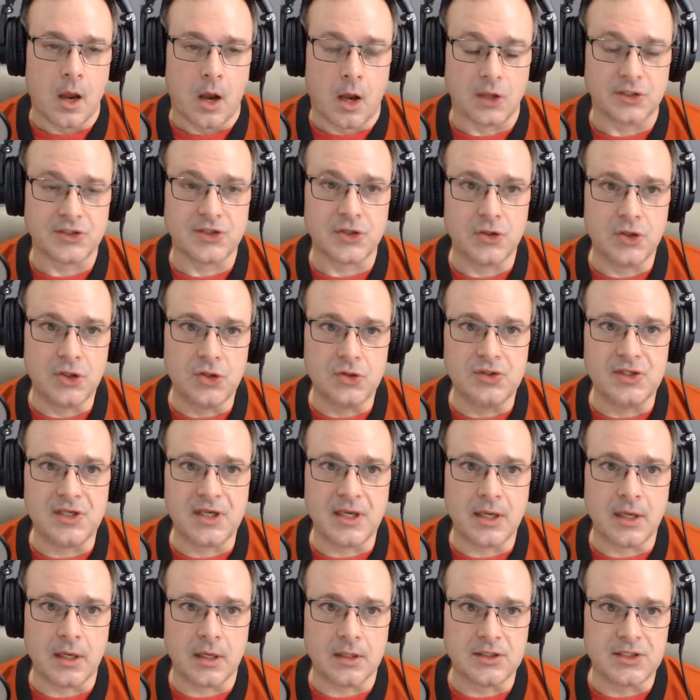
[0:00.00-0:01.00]
Also,
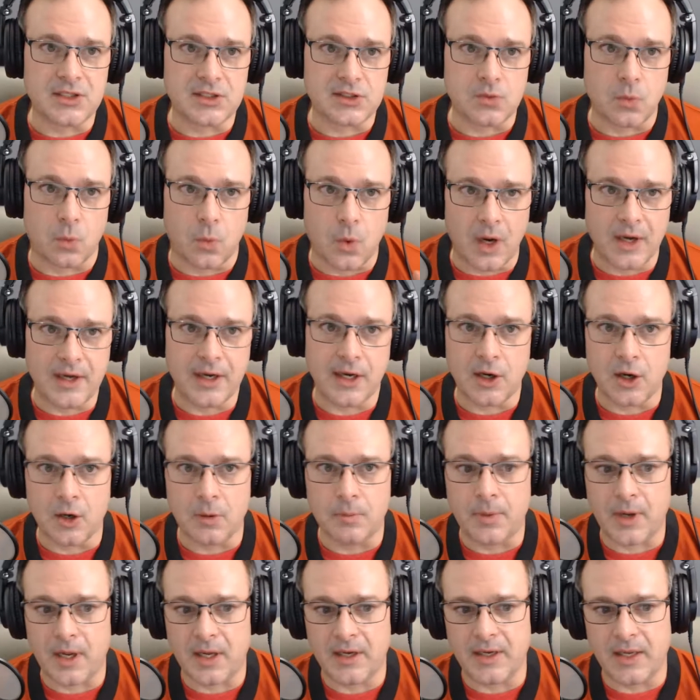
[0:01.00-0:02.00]
using just one
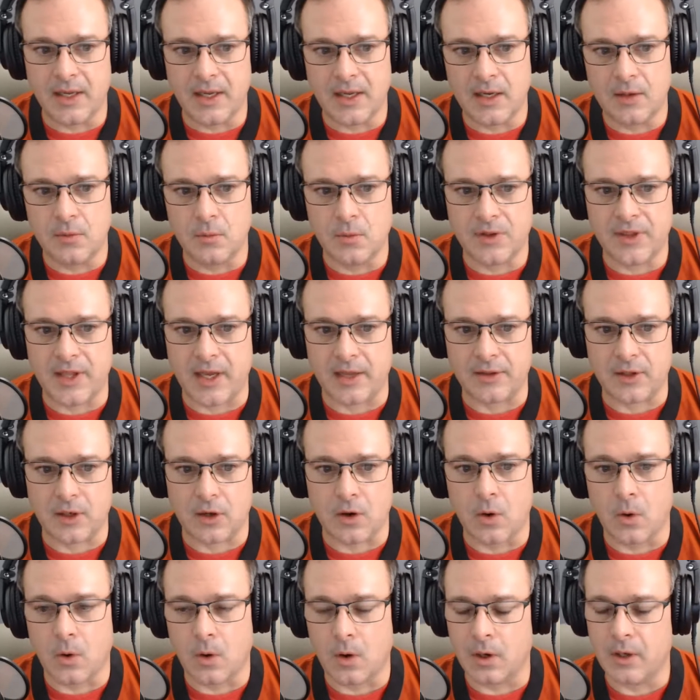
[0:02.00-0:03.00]
earbud in without the
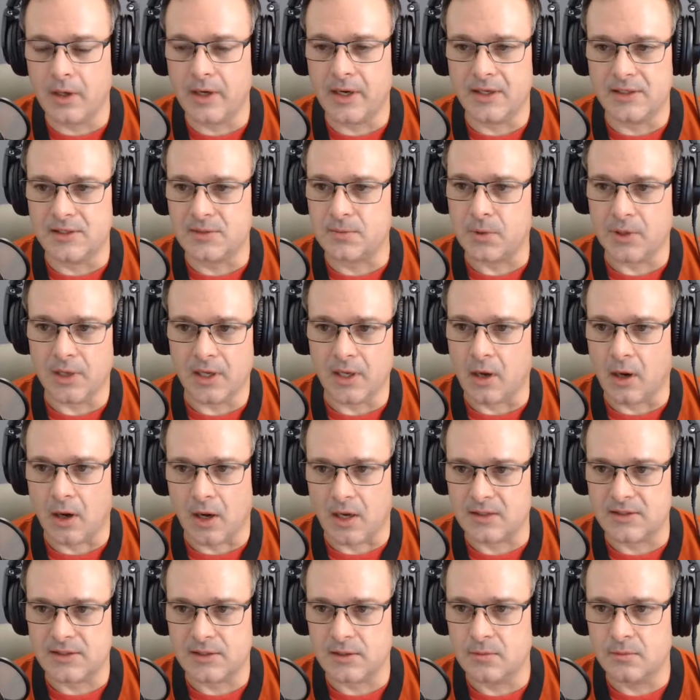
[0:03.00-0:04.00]
cord is pretty
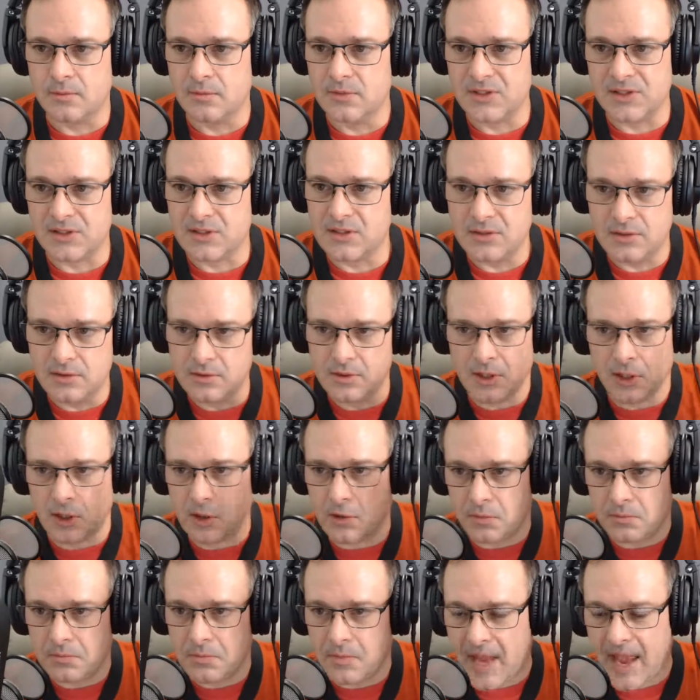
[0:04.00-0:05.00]
awesome. Just,
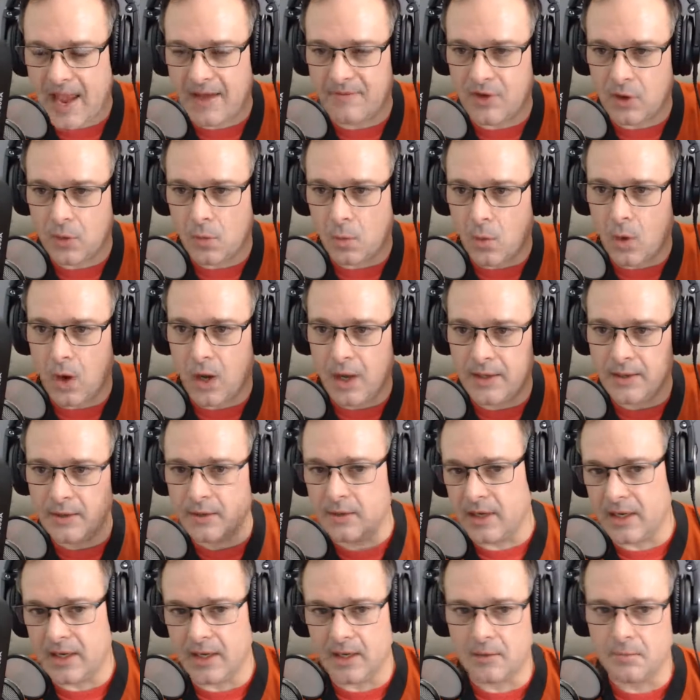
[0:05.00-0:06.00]
having
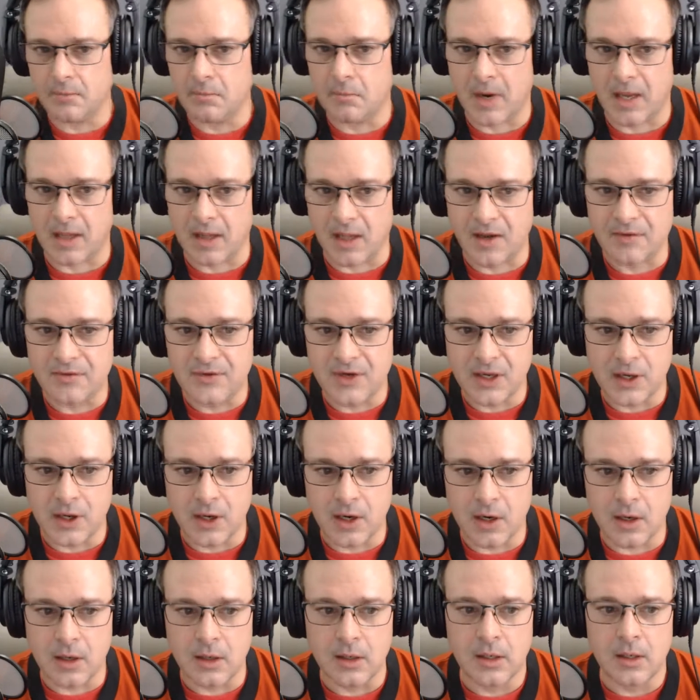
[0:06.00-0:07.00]
one in my left
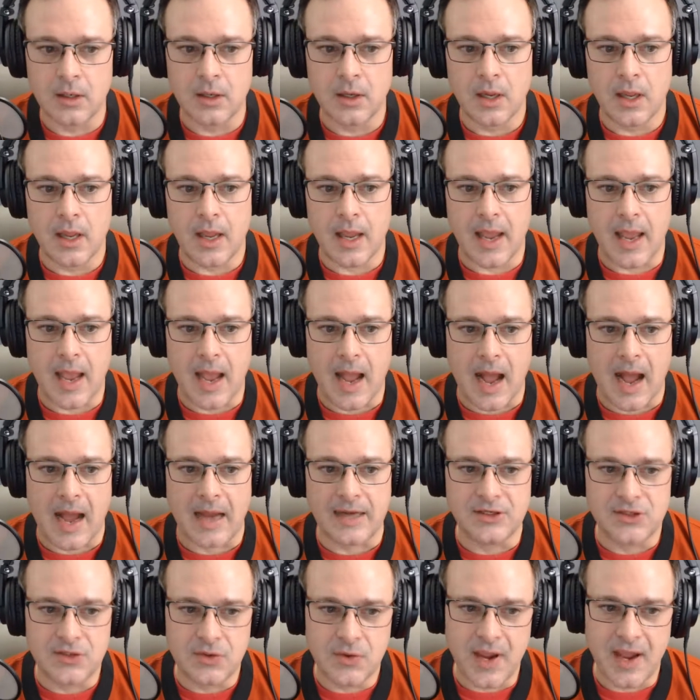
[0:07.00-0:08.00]
ear.
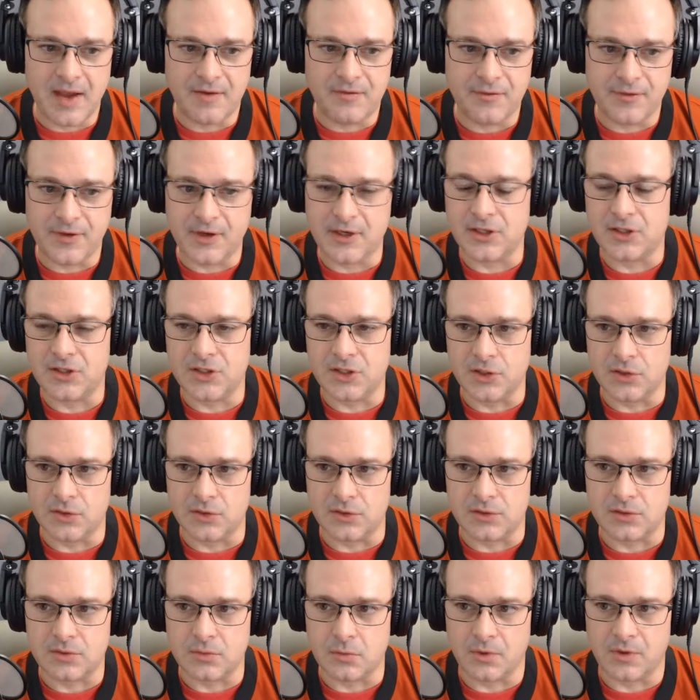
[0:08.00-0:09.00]
I do have fit
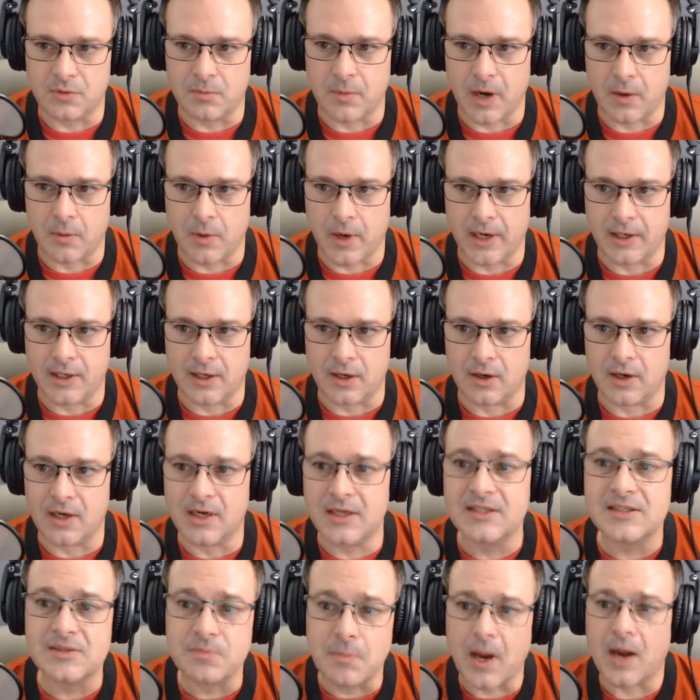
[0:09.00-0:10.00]
issues with my right ear, and
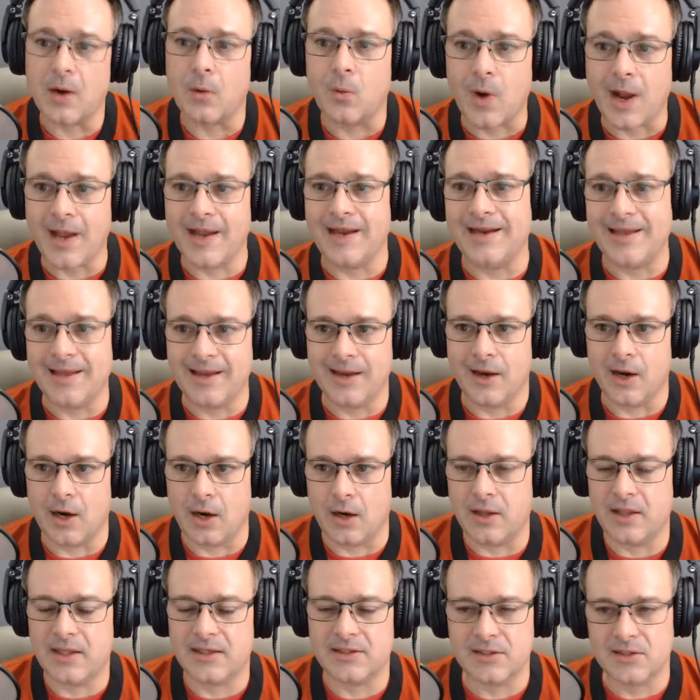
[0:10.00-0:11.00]
it's my right
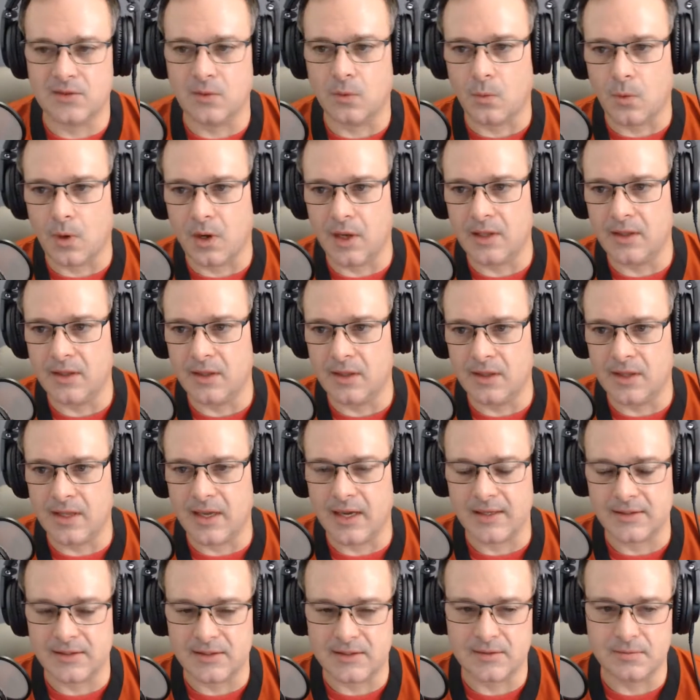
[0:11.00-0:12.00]
ear. That's the one
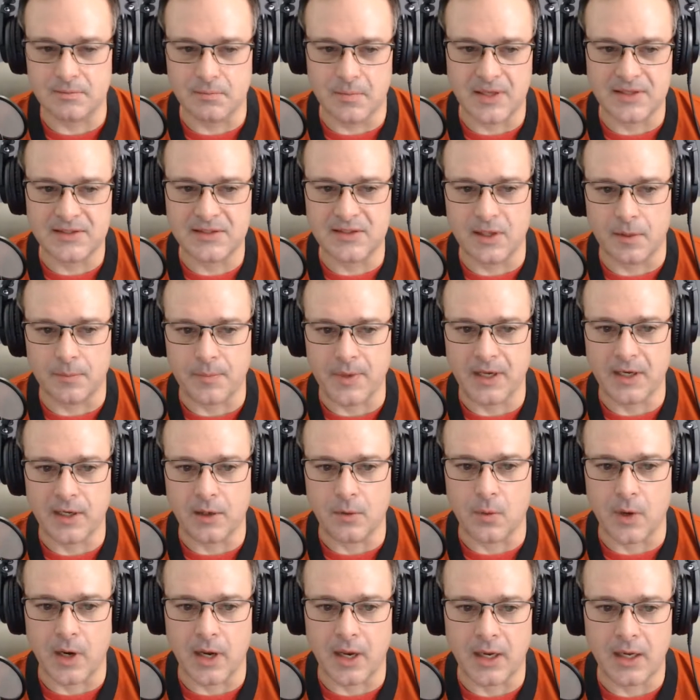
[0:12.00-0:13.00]
that's messed up
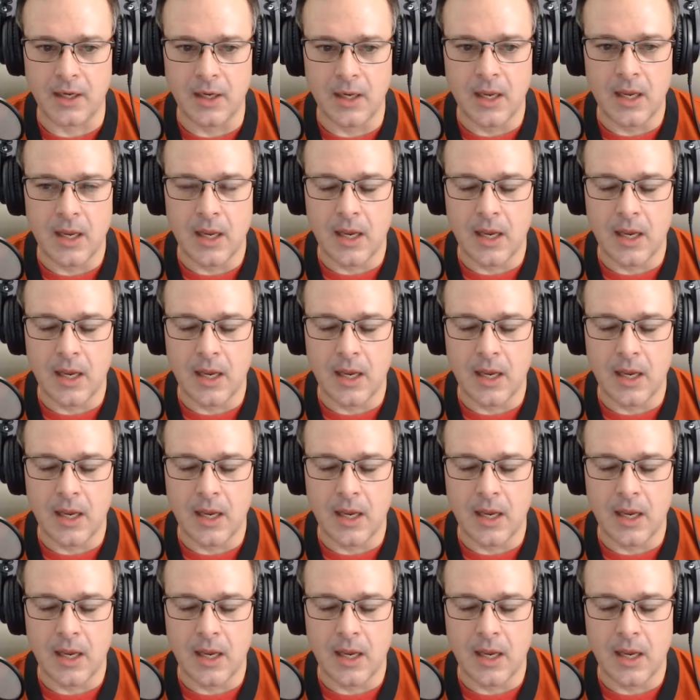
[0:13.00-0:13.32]
anyway.